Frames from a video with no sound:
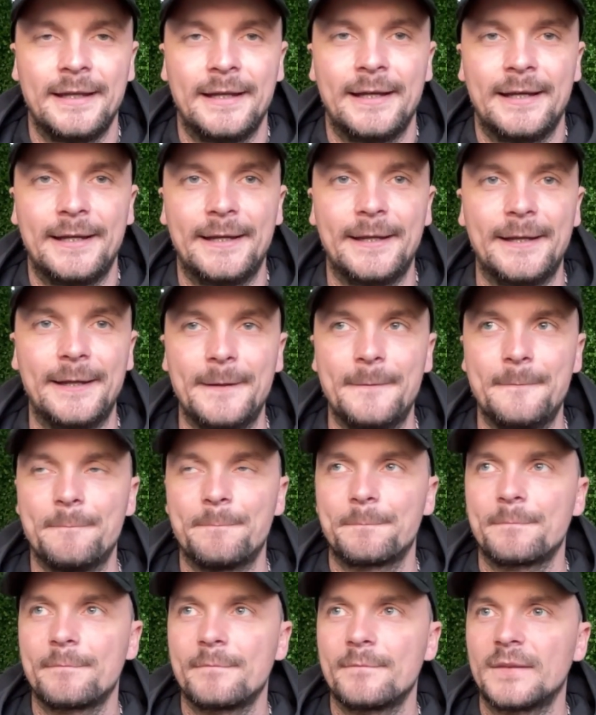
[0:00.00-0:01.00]
It'll
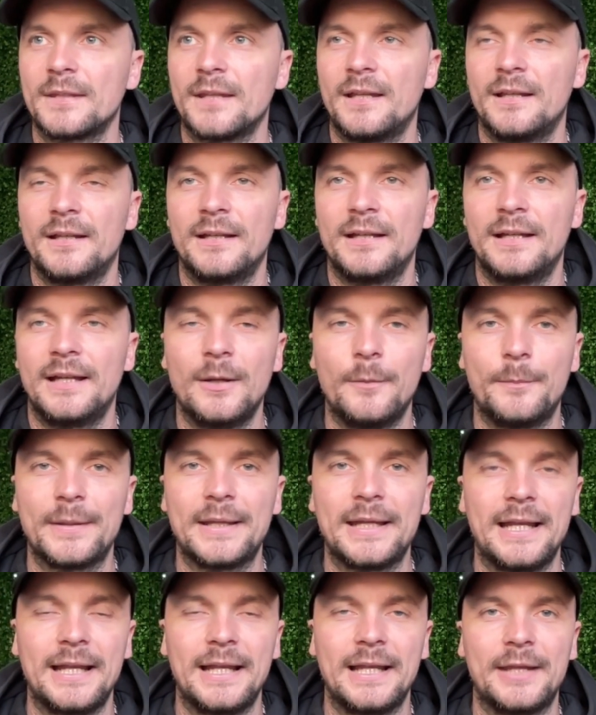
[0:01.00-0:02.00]

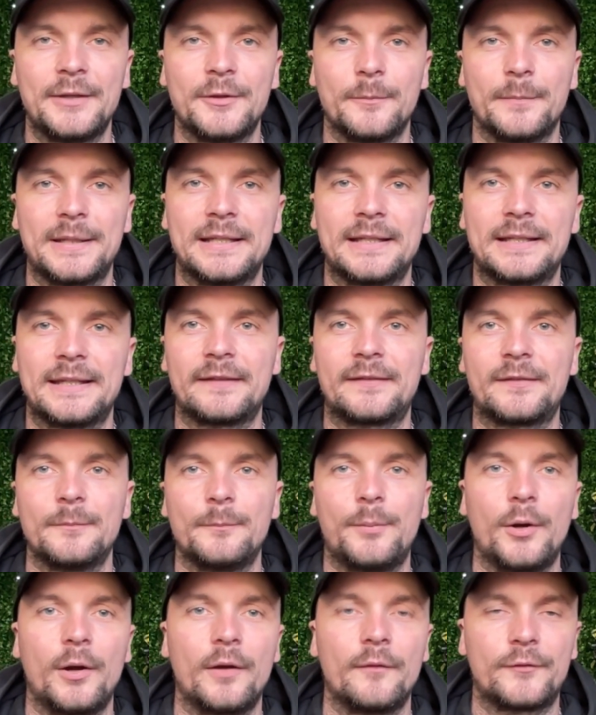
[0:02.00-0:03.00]
end up being a
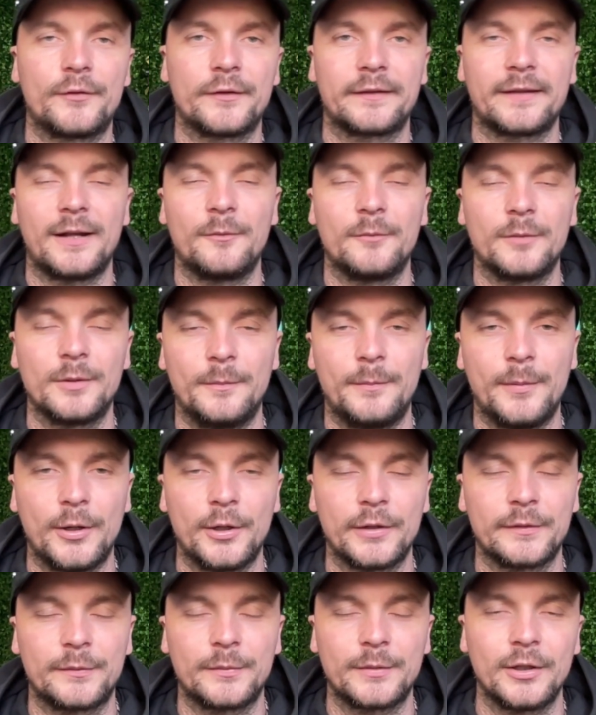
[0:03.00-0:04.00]
decent point for us, that will,
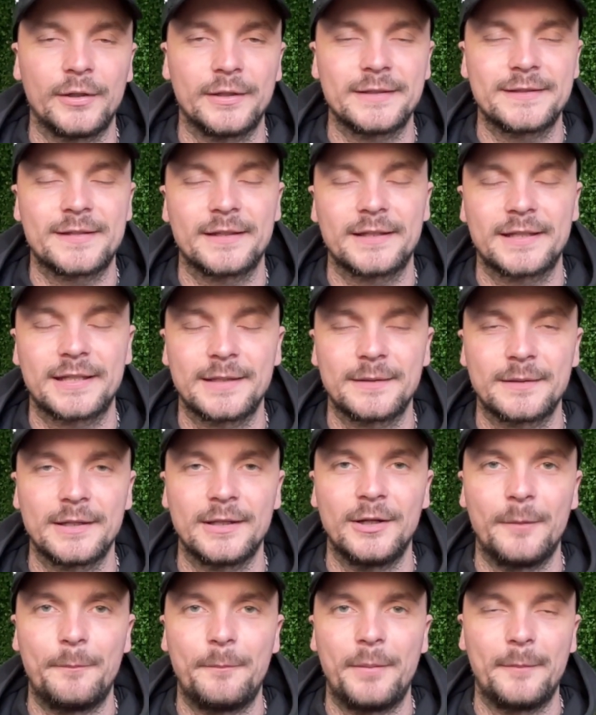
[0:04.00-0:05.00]
boys. We don't need to,
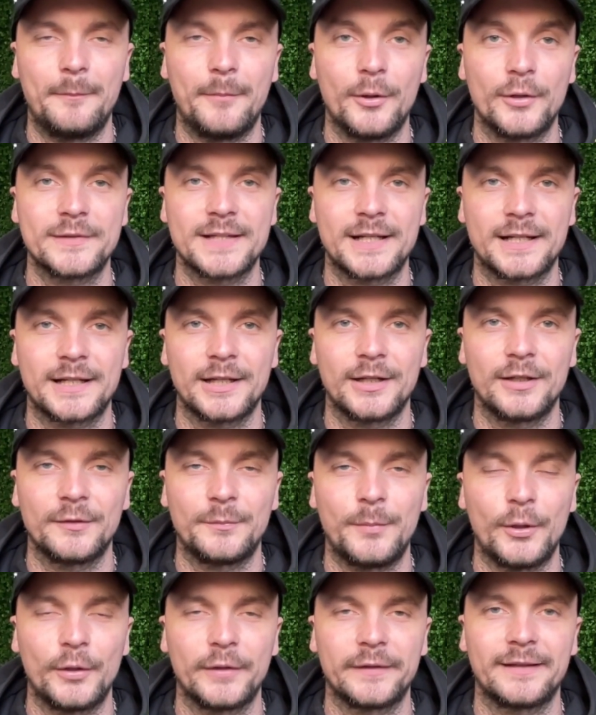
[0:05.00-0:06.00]
boys and girls,
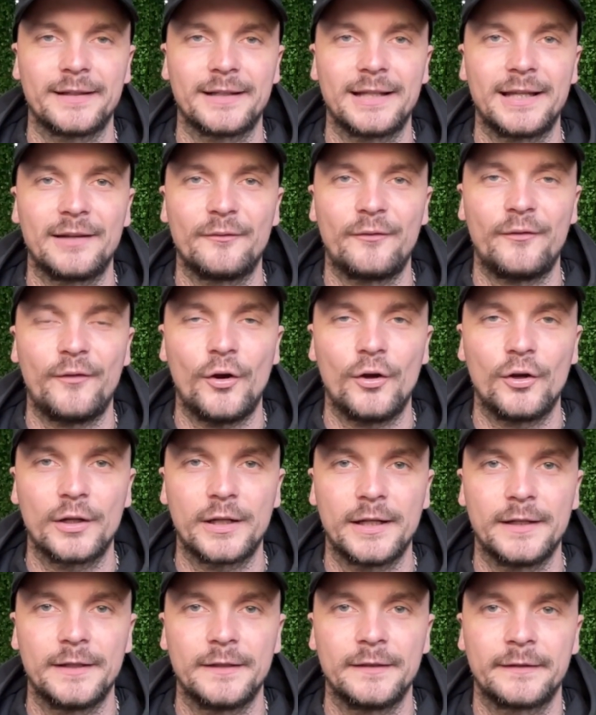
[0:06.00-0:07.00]
boys and like 4
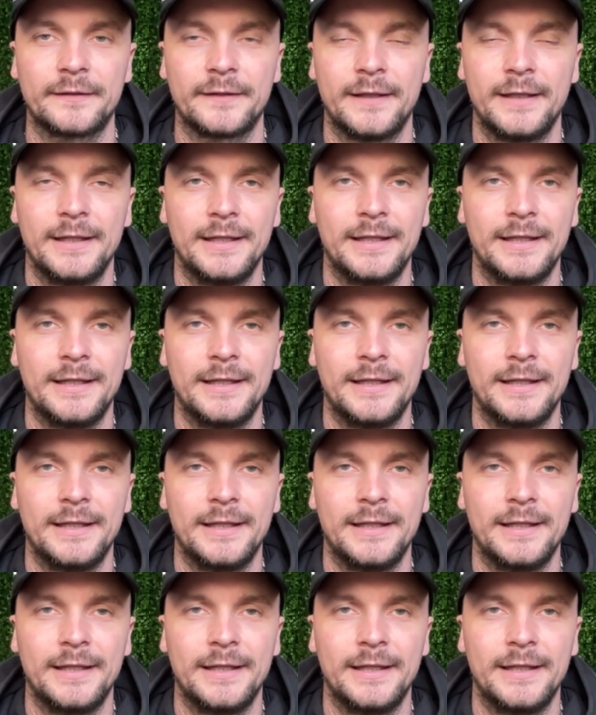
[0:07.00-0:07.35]
girls.